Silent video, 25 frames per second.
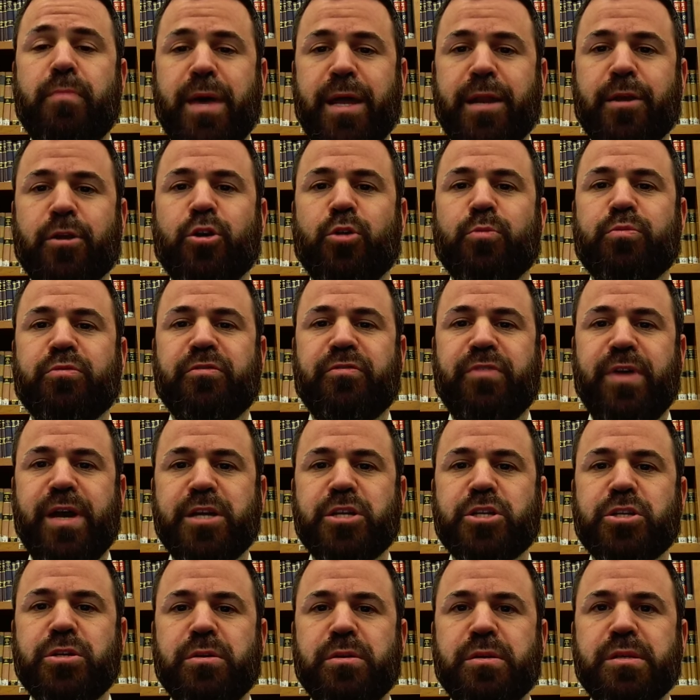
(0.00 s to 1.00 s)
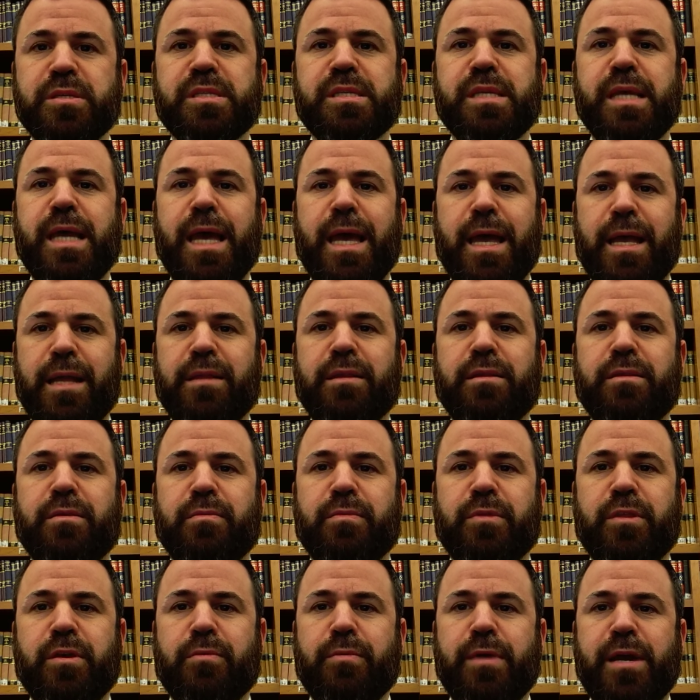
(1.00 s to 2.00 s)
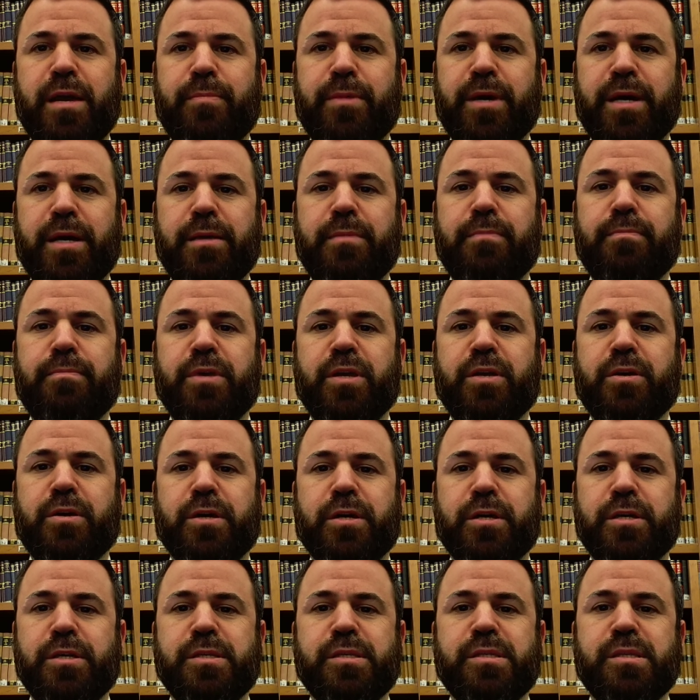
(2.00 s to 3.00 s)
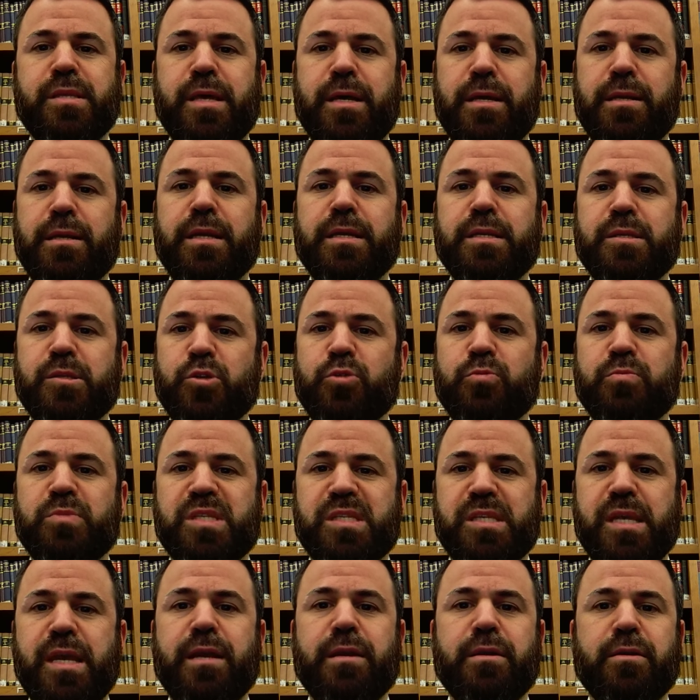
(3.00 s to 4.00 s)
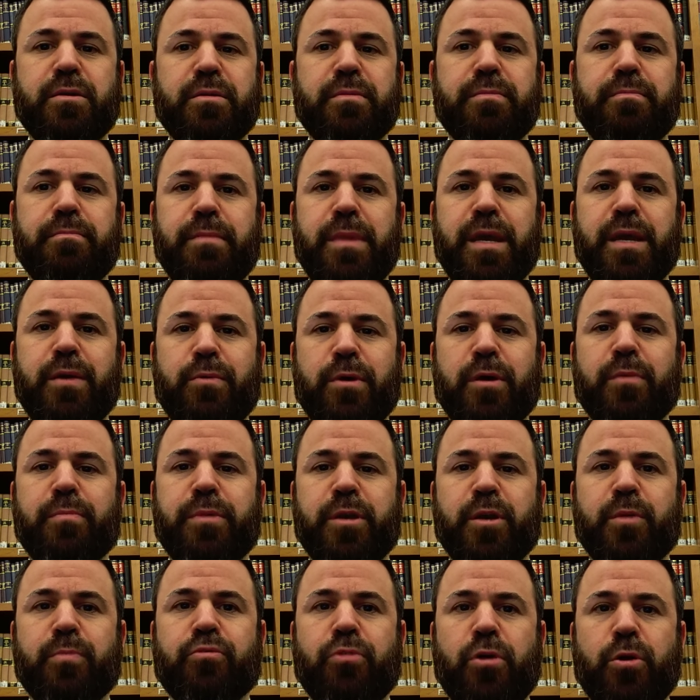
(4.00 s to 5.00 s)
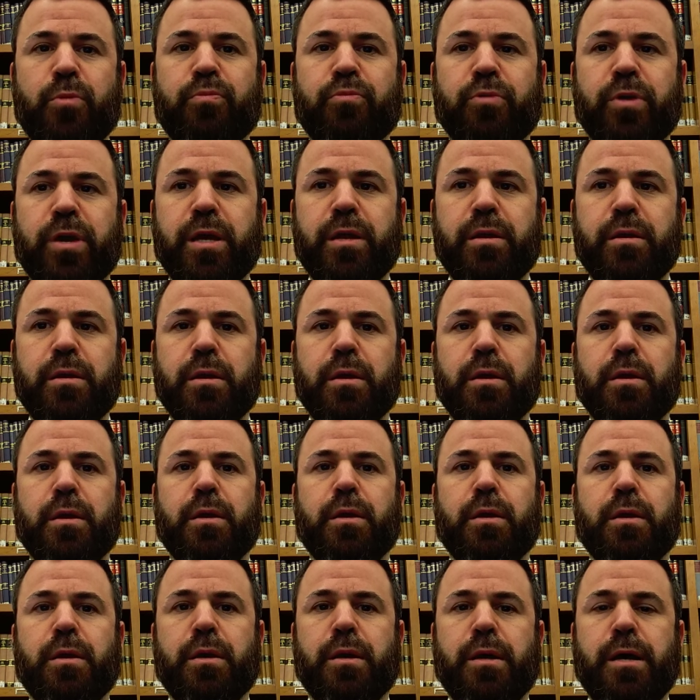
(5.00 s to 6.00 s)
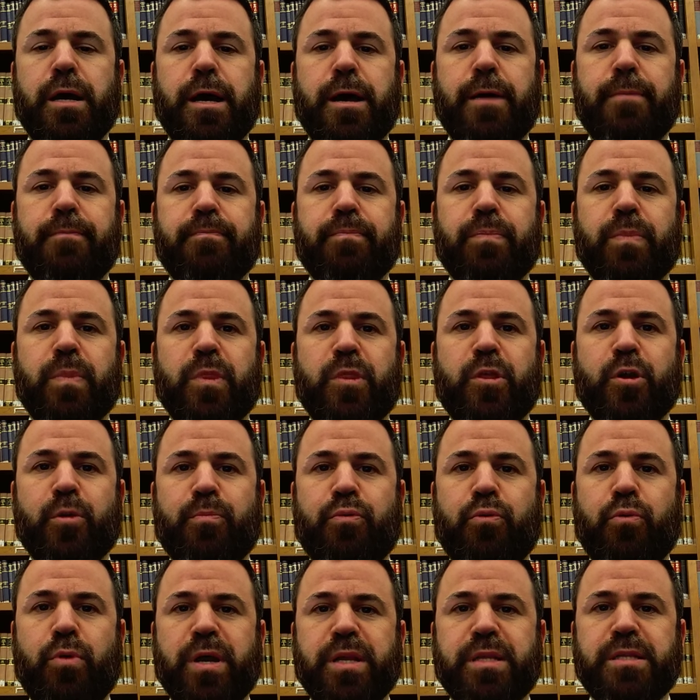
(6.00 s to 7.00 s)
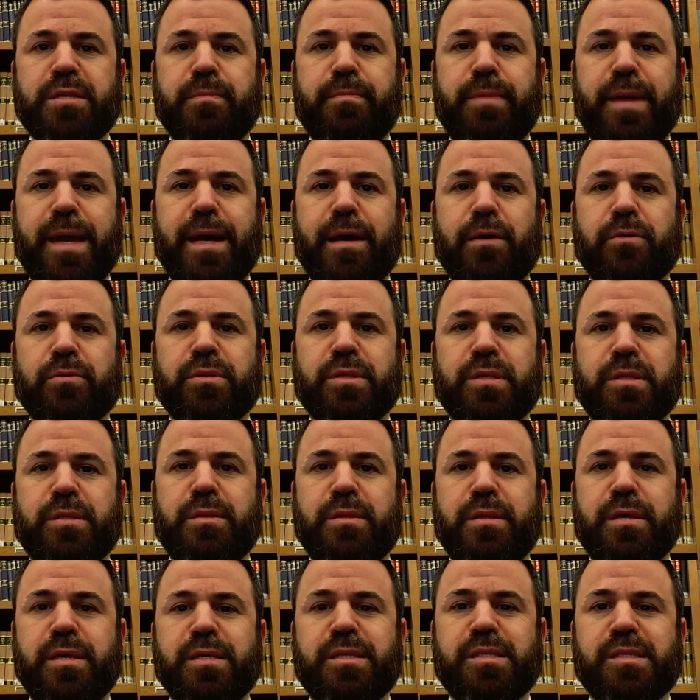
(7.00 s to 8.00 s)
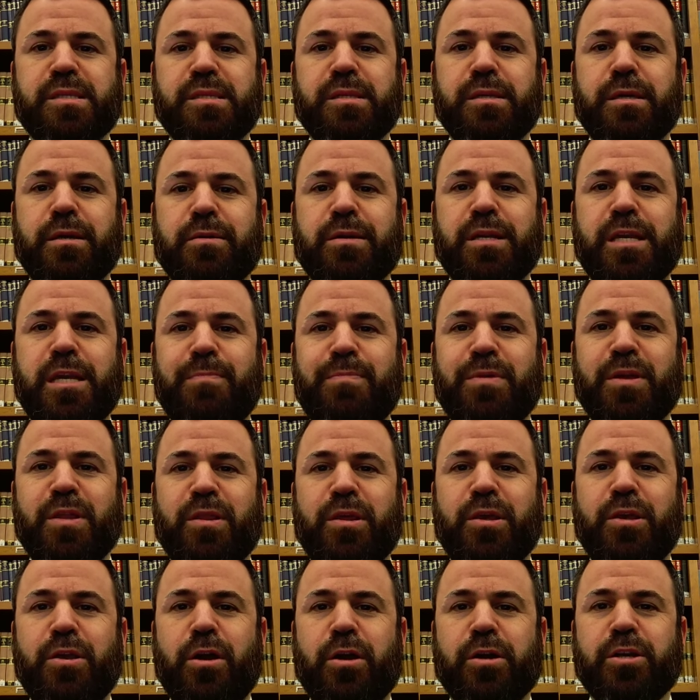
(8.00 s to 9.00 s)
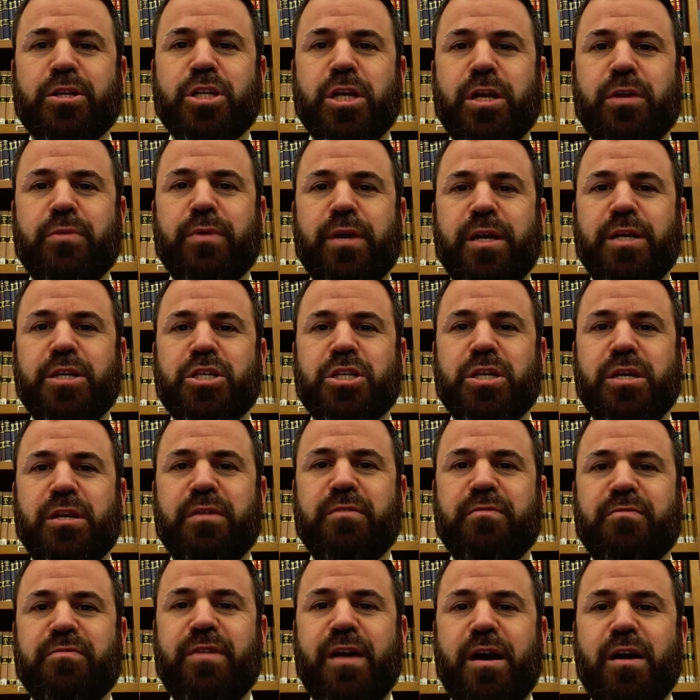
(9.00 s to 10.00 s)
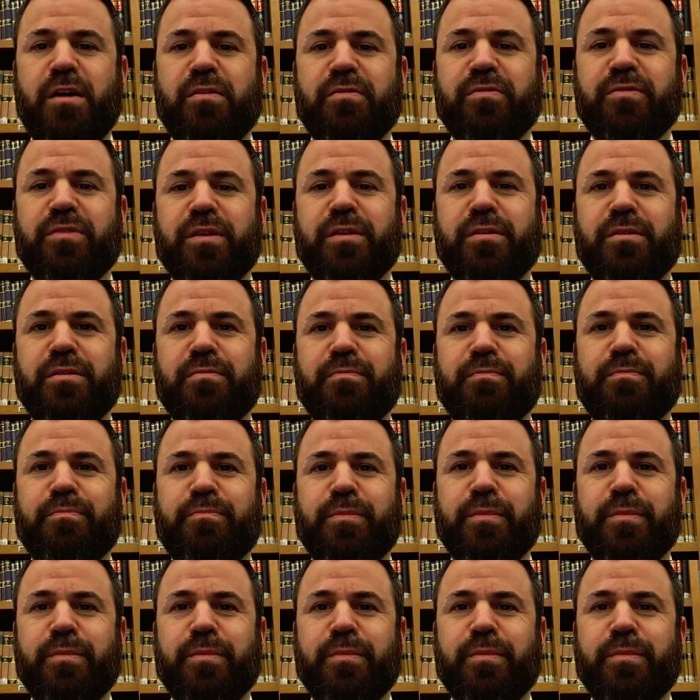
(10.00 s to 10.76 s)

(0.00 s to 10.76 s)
medical professionals and their rabbi, because then a Zoom Seder may well be appropriate. Their point about this, keeping the young generation involved and